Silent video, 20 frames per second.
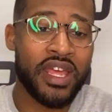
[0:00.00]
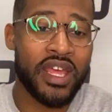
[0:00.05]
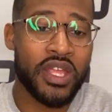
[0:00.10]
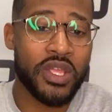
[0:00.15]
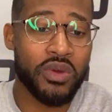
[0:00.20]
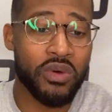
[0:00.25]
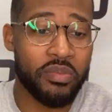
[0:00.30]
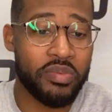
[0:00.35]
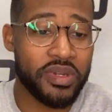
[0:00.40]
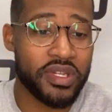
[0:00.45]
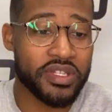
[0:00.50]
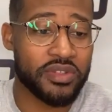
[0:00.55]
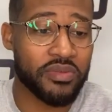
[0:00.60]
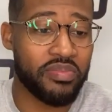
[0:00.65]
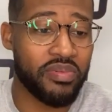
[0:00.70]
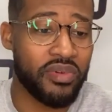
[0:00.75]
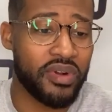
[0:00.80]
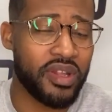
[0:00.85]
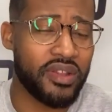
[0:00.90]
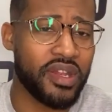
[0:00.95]
You won't be
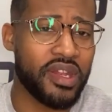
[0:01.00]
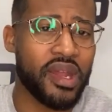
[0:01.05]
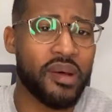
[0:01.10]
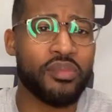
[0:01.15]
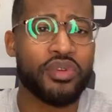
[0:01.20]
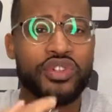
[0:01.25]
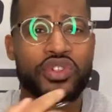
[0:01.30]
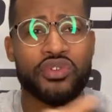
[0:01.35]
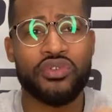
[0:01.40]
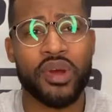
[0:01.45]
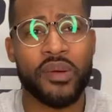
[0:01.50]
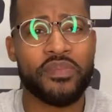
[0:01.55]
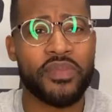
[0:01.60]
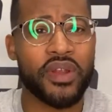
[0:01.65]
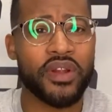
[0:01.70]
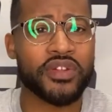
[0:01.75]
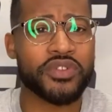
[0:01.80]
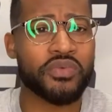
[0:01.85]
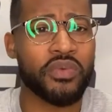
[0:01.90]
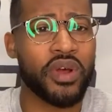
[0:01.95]
disappointed. The numbers are up
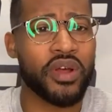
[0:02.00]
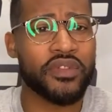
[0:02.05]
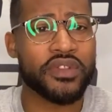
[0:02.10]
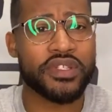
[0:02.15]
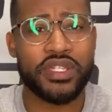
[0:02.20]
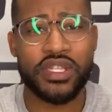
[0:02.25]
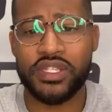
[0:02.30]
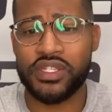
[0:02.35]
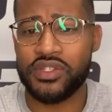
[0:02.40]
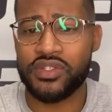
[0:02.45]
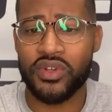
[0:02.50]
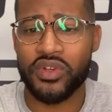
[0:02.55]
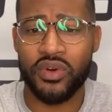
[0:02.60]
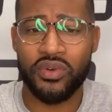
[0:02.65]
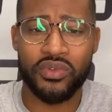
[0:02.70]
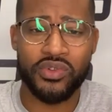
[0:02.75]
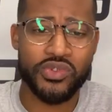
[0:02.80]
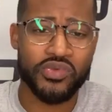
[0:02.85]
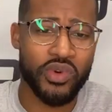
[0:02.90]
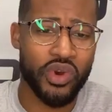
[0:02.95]
there as well. The season
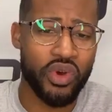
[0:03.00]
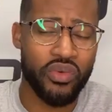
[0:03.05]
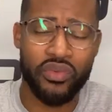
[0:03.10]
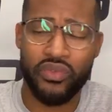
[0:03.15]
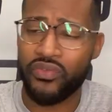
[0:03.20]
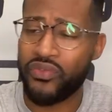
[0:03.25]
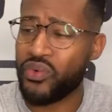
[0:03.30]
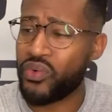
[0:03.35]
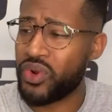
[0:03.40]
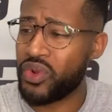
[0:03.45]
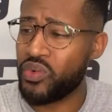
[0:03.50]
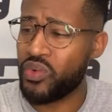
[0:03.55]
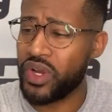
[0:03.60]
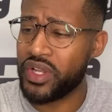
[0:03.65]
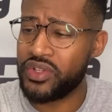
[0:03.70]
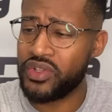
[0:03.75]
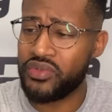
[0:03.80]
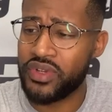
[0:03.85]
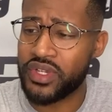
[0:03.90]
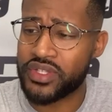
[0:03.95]
totals were over
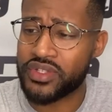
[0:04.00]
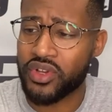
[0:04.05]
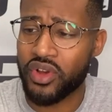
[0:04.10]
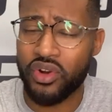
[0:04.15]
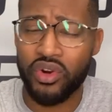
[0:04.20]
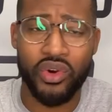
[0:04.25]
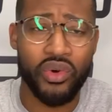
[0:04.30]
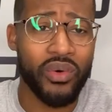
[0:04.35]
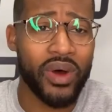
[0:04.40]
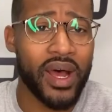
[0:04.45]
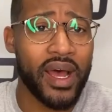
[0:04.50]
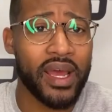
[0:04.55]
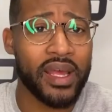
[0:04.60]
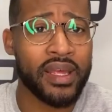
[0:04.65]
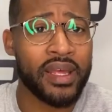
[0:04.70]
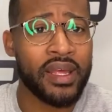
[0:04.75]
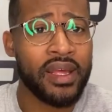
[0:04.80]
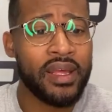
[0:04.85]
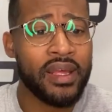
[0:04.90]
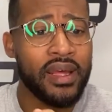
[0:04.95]
41 units ROI
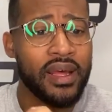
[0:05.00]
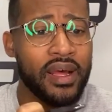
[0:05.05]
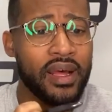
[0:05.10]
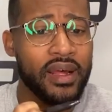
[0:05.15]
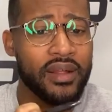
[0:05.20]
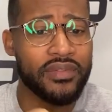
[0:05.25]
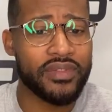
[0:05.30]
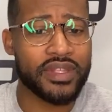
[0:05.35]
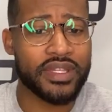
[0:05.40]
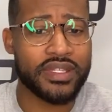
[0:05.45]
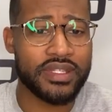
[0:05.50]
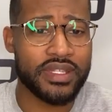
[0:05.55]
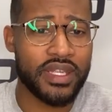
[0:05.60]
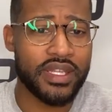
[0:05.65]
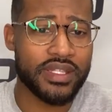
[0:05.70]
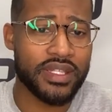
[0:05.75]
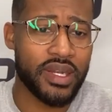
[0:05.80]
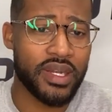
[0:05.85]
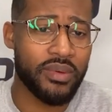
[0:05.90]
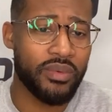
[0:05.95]
uh, this
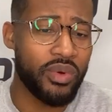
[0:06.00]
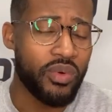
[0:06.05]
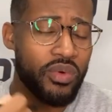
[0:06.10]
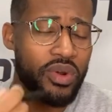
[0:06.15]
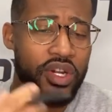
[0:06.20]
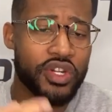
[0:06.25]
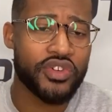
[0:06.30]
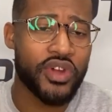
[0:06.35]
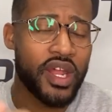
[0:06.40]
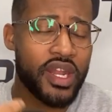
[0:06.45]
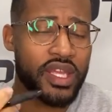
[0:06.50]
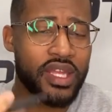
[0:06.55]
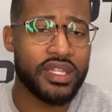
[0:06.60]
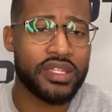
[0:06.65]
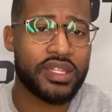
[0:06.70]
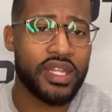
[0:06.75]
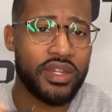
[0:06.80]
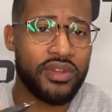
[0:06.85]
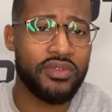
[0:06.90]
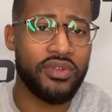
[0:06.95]
season, and we want to try to
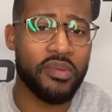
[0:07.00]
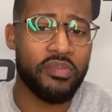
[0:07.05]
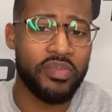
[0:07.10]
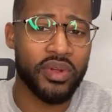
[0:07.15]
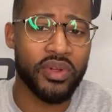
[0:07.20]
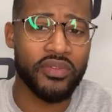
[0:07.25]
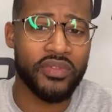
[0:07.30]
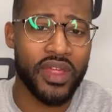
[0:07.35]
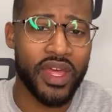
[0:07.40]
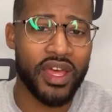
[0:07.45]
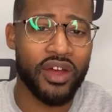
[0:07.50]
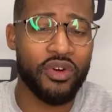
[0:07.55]
continue to build that.